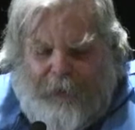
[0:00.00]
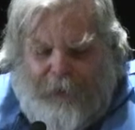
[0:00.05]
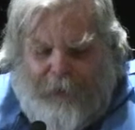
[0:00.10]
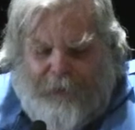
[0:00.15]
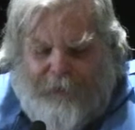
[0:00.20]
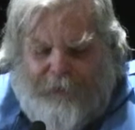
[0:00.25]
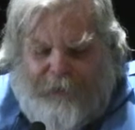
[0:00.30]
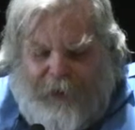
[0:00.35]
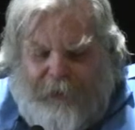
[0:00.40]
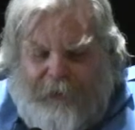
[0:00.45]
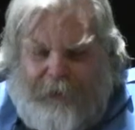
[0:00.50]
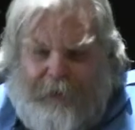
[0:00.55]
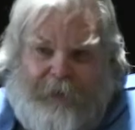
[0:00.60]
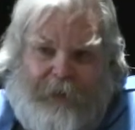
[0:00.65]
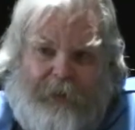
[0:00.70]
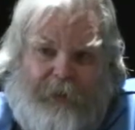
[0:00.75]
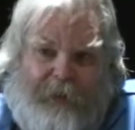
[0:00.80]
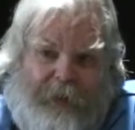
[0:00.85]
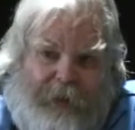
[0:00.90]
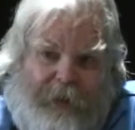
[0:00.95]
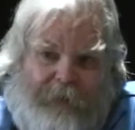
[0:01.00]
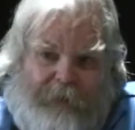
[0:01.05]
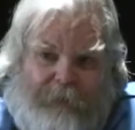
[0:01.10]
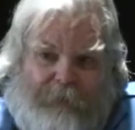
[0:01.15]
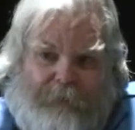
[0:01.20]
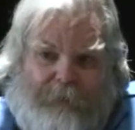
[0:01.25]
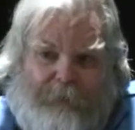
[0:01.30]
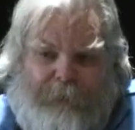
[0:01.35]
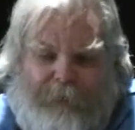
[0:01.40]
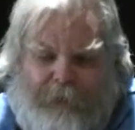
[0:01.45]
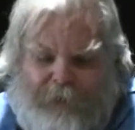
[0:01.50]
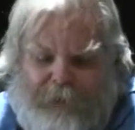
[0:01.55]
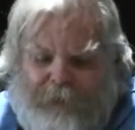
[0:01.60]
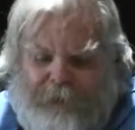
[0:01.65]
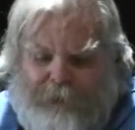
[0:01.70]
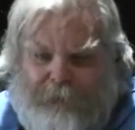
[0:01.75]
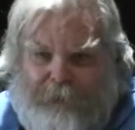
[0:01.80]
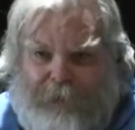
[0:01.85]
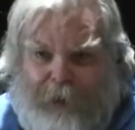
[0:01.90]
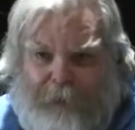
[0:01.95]
It's technically legal
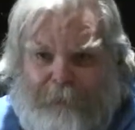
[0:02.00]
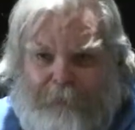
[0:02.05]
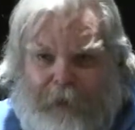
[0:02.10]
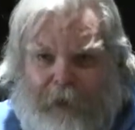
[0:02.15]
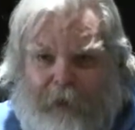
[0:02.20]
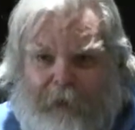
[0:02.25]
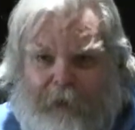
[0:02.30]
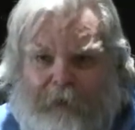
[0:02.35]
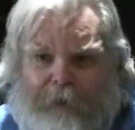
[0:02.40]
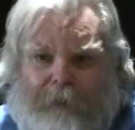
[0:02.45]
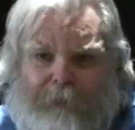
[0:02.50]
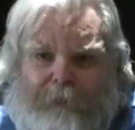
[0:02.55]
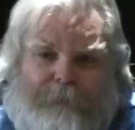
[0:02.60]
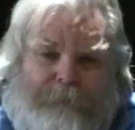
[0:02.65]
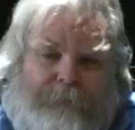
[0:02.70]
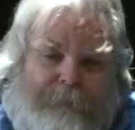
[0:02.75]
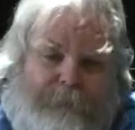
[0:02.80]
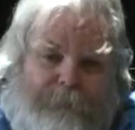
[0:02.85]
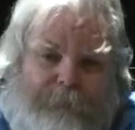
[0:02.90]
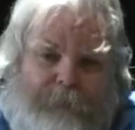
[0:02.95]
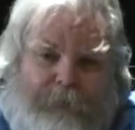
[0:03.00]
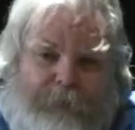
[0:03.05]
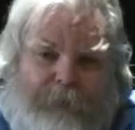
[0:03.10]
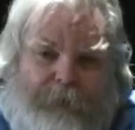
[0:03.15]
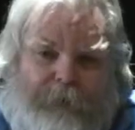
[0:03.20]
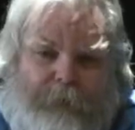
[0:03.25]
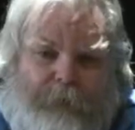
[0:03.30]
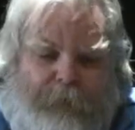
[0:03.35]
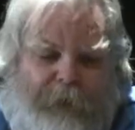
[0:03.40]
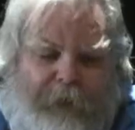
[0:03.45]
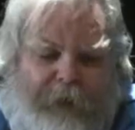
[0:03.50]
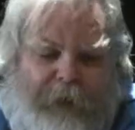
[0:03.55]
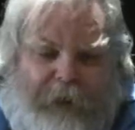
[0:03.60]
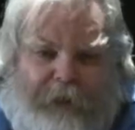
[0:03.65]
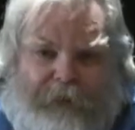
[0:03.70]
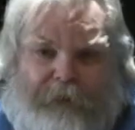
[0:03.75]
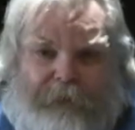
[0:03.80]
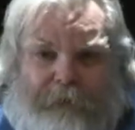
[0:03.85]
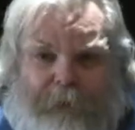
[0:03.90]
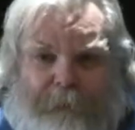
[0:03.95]
because we're not violating. Um, we need
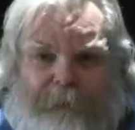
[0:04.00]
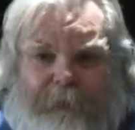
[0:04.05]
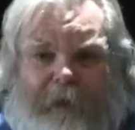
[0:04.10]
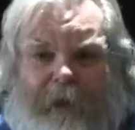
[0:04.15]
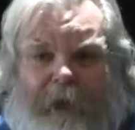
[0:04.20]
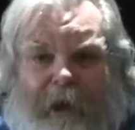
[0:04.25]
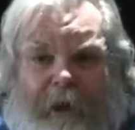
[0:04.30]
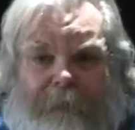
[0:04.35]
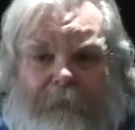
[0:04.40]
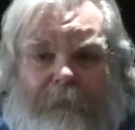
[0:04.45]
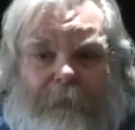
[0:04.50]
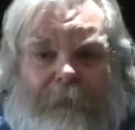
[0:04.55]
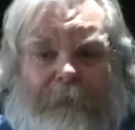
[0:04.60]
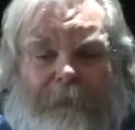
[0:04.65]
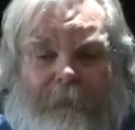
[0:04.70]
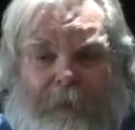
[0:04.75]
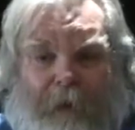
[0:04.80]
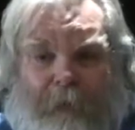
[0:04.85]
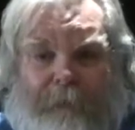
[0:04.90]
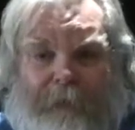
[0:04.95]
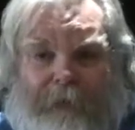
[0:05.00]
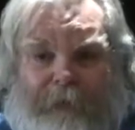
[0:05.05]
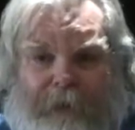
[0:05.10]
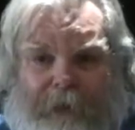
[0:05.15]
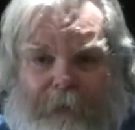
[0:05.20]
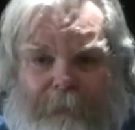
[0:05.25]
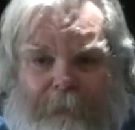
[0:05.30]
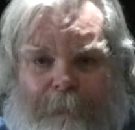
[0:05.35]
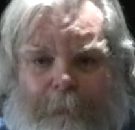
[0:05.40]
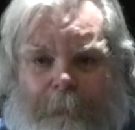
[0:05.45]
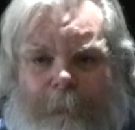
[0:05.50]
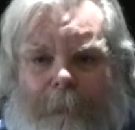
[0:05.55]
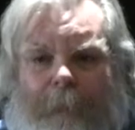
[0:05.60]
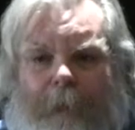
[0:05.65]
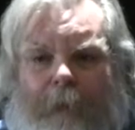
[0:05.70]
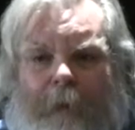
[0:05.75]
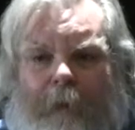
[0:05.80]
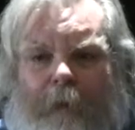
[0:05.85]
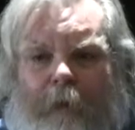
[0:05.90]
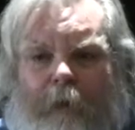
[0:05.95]
a script to get it from the pharmacy.
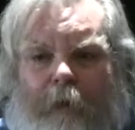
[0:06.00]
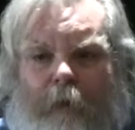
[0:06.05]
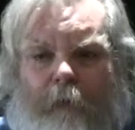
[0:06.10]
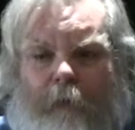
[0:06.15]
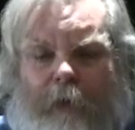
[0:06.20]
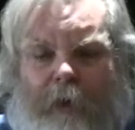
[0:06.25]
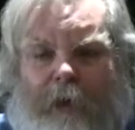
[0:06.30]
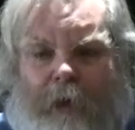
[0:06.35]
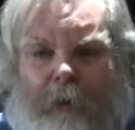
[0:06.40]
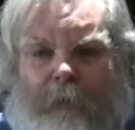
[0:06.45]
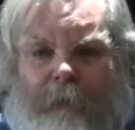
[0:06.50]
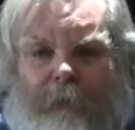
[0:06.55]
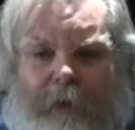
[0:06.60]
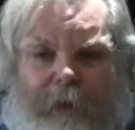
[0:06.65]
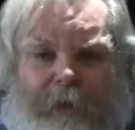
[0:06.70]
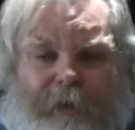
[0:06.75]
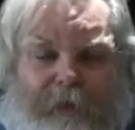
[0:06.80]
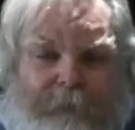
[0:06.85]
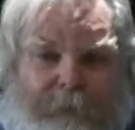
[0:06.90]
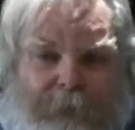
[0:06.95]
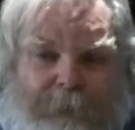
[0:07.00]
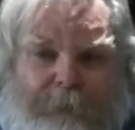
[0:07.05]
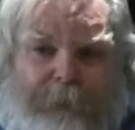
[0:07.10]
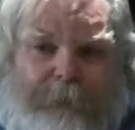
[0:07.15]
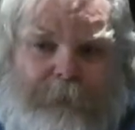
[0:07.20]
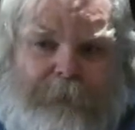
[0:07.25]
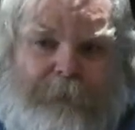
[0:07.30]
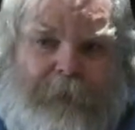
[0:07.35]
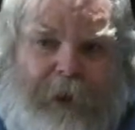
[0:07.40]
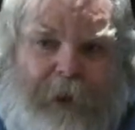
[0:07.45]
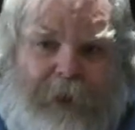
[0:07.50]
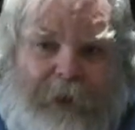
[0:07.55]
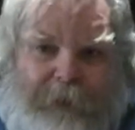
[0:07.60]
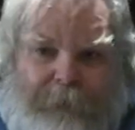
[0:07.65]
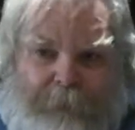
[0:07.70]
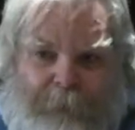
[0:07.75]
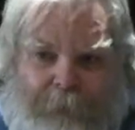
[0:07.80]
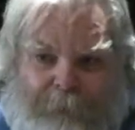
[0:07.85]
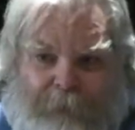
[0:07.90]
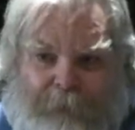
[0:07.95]
We don't need a script to provide it
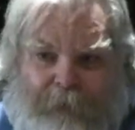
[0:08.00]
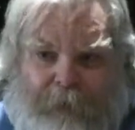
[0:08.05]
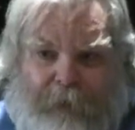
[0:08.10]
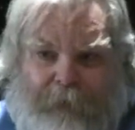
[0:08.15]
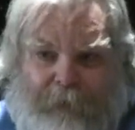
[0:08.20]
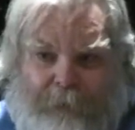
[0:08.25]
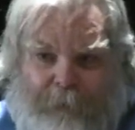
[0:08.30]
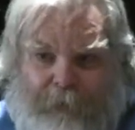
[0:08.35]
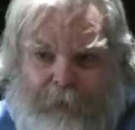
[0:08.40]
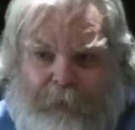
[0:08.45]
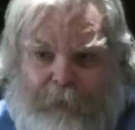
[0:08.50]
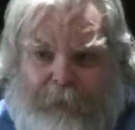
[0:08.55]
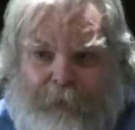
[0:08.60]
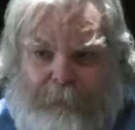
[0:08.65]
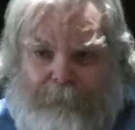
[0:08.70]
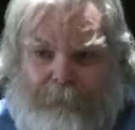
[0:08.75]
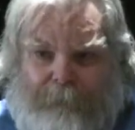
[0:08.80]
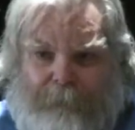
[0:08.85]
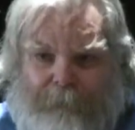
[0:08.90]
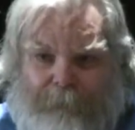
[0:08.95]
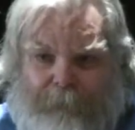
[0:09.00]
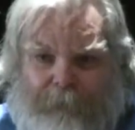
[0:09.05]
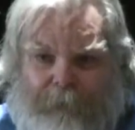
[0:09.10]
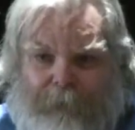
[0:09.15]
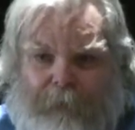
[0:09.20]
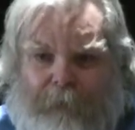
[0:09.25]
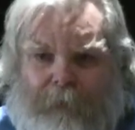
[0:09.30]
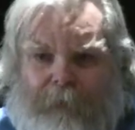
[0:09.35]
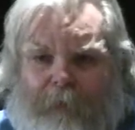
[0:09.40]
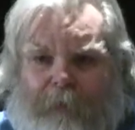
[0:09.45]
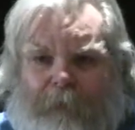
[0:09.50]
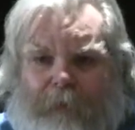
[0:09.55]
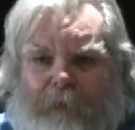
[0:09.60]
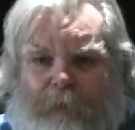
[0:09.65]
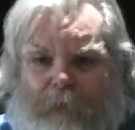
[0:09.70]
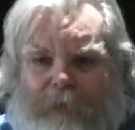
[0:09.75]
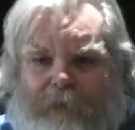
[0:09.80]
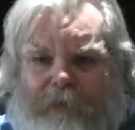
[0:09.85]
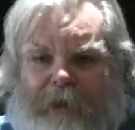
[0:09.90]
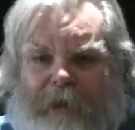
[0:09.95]
to people in our community.
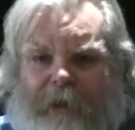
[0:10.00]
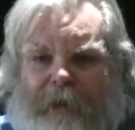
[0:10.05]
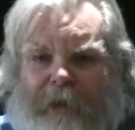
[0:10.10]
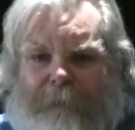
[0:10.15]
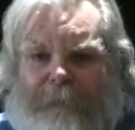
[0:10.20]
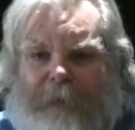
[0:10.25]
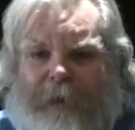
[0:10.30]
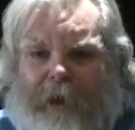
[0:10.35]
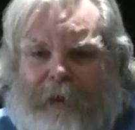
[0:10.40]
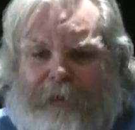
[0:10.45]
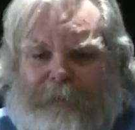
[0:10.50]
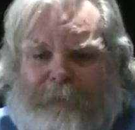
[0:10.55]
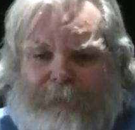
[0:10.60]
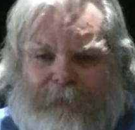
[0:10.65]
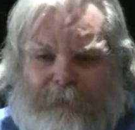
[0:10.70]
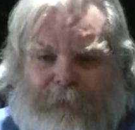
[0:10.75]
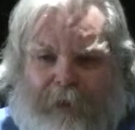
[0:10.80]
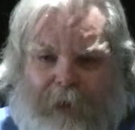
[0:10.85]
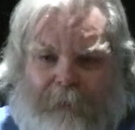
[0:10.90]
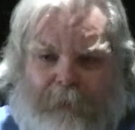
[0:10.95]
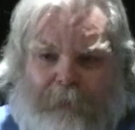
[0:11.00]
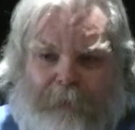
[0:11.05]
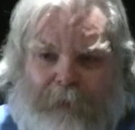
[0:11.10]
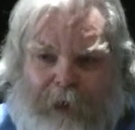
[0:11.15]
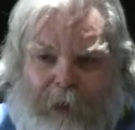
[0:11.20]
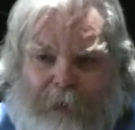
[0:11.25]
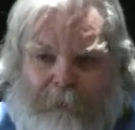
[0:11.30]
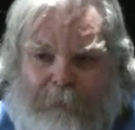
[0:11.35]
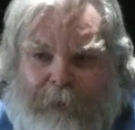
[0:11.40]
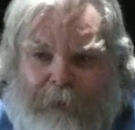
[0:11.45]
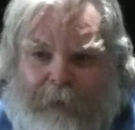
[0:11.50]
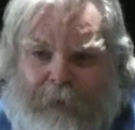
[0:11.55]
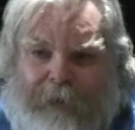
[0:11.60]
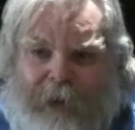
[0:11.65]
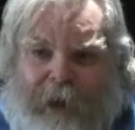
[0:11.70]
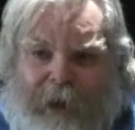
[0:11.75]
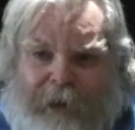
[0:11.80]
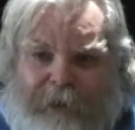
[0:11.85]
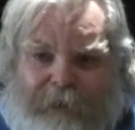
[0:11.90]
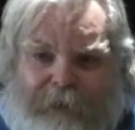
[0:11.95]
The worst thing get me on is prescribing without a
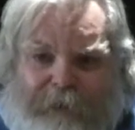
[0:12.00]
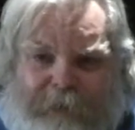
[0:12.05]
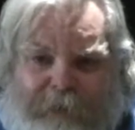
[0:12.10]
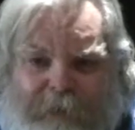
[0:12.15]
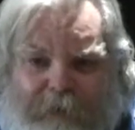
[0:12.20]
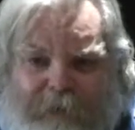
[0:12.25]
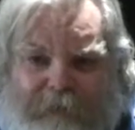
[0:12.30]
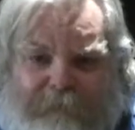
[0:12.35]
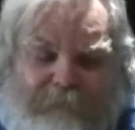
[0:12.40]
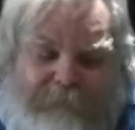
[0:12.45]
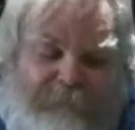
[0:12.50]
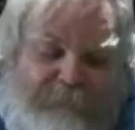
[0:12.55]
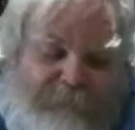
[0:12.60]
license.